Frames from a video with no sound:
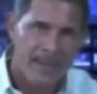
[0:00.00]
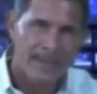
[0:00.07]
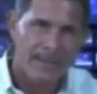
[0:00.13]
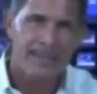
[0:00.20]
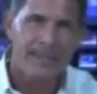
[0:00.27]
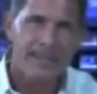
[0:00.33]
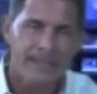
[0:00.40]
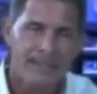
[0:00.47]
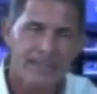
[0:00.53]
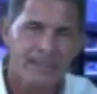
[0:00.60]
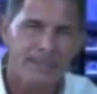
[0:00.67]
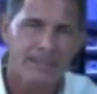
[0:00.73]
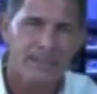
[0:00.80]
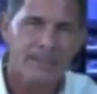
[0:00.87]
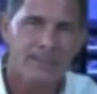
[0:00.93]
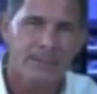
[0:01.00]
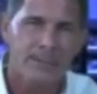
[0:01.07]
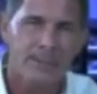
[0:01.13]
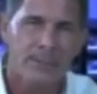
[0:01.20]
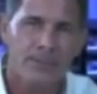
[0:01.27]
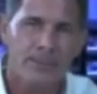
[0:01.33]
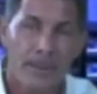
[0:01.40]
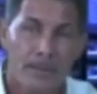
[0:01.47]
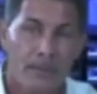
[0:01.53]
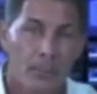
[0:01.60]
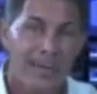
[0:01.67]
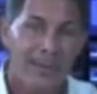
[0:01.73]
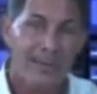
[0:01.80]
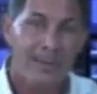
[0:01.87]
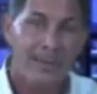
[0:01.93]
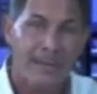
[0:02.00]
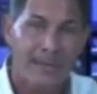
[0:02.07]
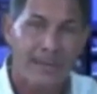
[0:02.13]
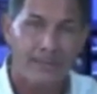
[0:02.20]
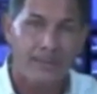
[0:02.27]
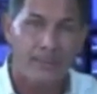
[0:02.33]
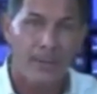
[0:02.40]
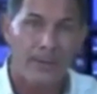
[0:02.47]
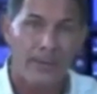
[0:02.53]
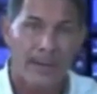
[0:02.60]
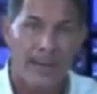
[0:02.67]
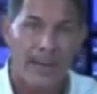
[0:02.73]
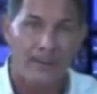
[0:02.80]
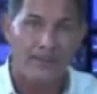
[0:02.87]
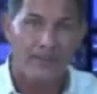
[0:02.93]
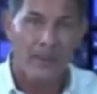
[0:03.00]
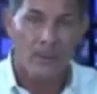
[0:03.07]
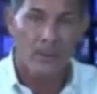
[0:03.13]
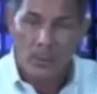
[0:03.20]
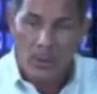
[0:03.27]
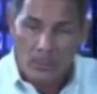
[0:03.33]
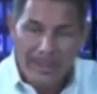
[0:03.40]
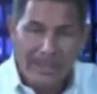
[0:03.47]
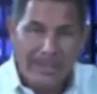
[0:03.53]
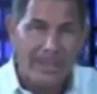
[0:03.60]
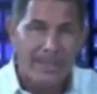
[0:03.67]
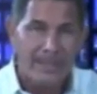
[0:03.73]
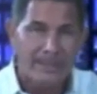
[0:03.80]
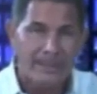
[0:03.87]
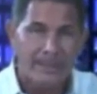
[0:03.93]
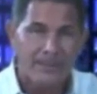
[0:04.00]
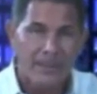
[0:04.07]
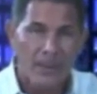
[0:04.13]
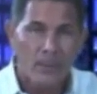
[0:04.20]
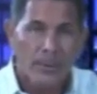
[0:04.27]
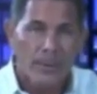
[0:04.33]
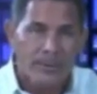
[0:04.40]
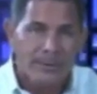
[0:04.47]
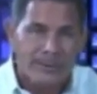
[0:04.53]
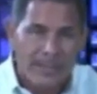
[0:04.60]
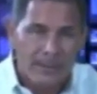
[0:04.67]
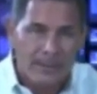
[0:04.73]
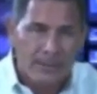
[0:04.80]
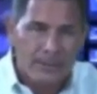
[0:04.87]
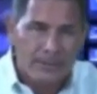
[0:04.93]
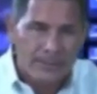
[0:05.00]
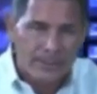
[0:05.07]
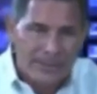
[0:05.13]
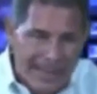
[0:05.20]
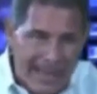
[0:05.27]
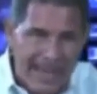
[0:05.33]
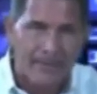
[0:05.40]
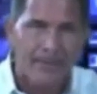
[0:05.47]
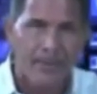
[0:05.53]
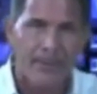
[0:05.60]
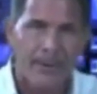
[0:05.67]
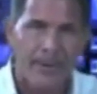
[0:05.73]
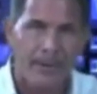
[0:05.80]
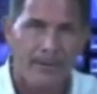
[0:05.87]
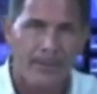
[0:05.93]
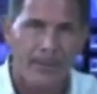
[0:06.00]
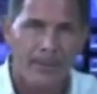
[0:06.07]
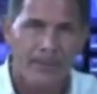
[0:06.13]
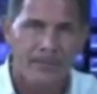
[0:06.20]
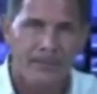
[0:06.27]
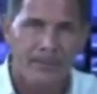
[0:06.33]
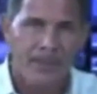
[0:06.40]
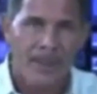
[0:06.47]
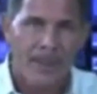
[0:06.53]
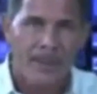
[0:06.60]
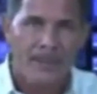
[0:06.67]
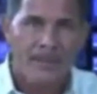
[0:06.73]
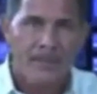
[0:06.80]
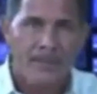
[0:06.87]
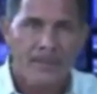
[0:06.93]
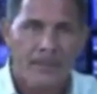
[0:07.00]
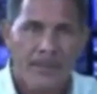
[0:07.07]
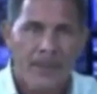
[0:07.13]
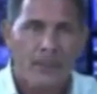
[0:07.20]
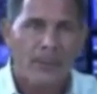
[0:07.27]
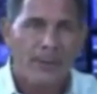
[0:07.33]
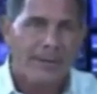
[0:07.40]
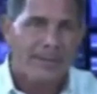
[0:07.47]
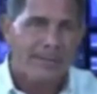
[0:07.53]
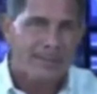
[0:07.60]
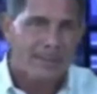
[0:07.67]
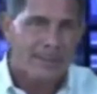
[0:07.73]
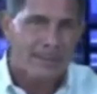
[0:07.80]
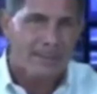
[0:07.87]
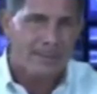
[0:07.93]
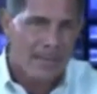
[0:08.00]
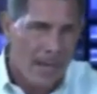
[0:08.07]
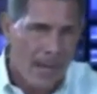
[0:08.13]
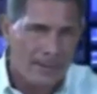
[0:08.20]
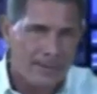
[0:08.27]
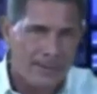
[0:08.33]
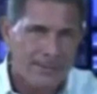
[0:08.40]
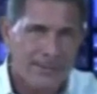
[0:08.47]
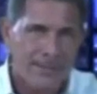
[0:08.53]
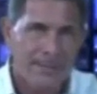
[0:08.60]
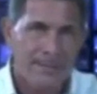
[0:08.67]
And in addition to breathing in and breathing out, what we eat, what our cells can't burn up, they release toxins.